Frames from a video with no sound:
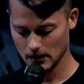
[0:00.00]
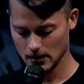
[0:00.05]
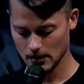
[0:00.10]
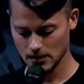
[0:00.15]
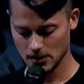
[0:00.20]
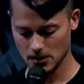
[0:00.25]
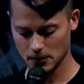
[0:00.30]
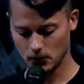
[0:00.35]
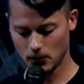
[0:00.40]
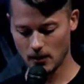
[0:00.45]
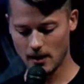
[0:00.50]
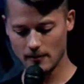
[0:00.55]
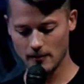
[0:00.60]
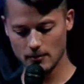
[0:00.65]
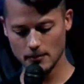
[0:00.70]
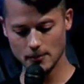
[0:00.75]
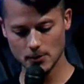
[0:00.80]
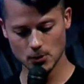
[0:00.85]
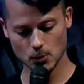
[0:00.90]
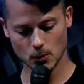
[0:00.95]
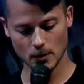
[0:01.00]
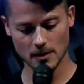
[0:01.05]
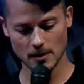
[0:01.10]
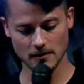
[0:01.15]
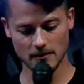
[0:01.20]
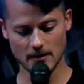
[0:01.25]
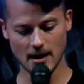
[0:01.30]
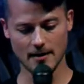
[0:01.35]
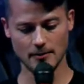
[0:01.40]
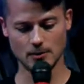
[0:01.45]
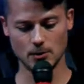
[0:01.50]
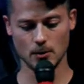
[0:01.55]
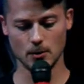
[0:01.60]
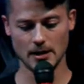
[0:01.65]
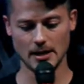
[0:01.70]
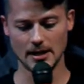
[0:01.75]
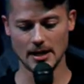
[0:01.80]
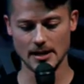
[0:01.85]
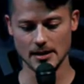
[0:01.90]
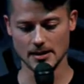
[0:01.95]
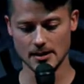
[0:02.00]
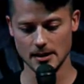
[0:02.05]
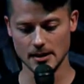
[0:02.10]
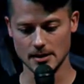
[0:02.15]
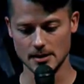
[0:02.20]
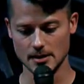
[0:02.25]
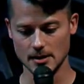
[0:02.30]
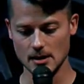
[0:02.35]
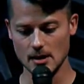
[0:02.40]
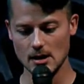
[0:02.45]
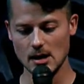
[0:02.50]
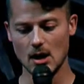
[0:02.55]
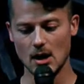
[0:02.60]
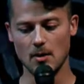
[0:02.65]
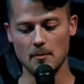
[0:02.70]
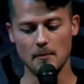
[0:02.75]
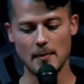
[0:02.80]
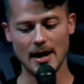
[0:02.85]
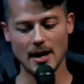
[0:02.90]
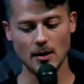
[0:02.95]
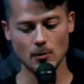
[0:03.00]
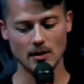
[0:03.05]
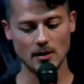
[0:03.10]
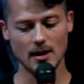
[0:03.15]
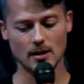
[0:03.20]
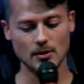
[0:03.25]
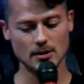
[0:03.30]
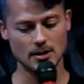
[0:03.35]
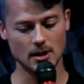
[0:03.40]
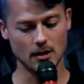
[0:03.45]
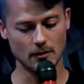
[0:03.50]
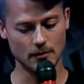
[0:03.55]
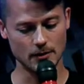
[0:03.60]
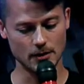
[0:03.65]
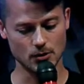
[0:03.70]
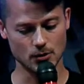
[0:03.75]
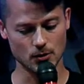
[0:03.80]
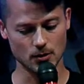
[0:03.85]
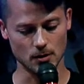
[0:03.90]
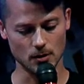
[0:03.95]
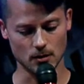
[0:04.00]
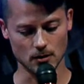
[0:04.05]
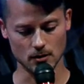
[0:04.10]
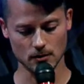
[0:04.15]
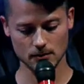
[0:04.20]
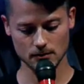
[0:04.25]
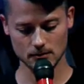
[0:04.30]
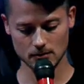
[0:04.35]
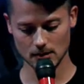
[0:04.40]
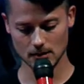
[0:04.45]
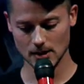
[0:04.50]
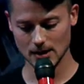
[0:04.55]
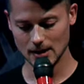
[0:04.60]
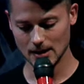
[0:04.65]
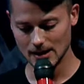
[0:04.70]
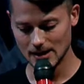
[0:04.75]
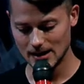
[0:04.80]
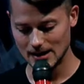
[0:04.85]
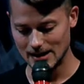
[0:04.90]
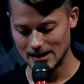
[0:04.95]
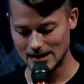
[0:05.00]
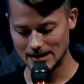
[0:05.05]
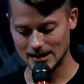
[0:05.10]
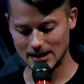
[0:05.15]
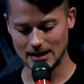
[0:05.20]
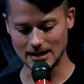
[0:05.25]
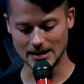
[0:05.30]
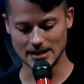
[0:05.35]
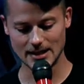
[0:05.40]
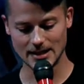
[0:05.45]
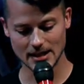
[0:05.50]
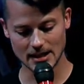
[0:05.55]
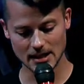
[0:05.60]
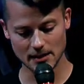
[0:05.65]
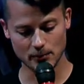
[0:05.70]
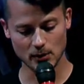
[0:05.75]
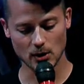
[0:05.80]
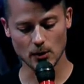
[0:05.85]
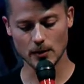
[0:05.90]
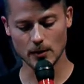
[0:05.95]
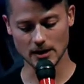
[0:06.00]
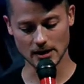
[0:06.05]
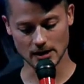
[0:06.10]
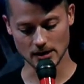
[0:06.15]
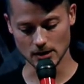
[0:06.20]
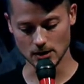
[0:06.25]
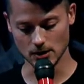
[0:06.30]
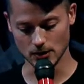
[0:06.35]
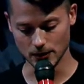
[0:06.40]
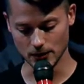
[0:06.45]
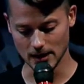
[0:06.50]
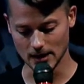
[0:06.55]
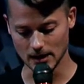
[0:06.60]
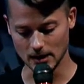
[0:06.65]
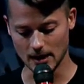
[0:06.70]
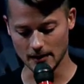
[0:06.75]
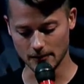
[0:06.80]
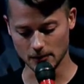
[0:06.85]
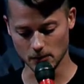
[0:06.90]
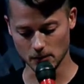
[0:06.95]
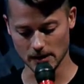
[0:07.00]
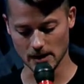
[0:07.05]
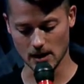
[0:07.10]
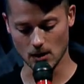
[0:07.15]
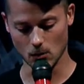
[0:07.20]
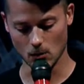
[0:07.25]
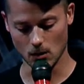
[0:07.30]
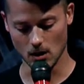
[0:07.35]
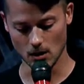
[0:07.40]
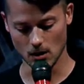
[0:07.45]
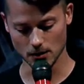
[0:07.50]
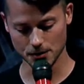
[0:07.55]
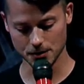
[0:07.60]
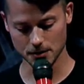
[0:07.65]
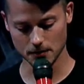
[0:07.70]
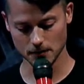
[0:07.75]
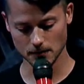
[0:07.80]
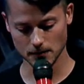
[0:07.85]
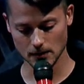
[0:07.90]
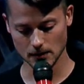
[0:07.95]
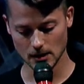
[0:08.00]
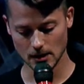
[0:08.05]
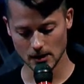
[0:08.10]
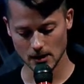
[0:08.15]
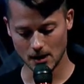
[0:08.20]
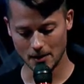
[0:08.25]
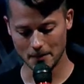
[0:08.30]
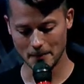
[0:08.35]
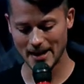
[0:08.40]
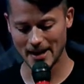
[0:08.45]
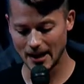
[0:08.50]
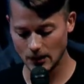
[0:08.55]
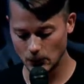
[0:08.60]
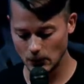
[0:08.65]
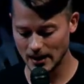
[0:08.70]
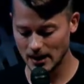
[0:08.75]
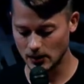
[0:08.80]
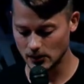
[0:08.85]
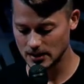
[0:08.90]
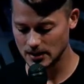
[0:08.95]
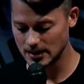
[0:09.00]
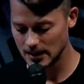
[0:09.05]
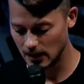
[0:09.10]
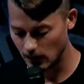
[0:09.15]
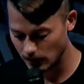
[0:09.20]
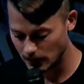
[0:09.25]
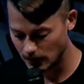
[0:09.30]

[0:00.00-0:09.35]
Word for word: See, Proverbs 25 28 says, A man without self control is like a city broken into and left without walls. A man without self